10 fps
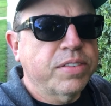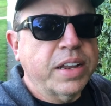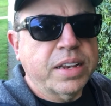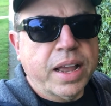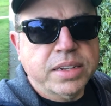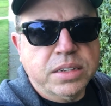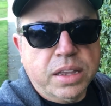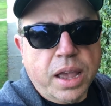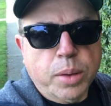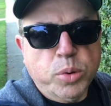fantastic
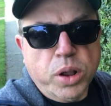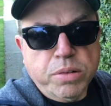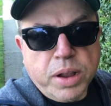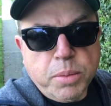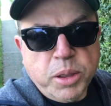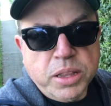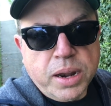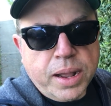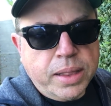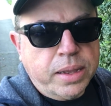camera. I recommend it
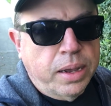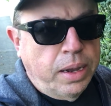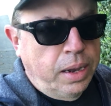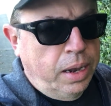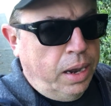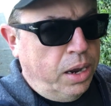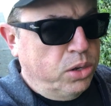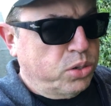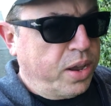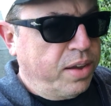highly. I
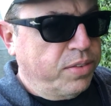also have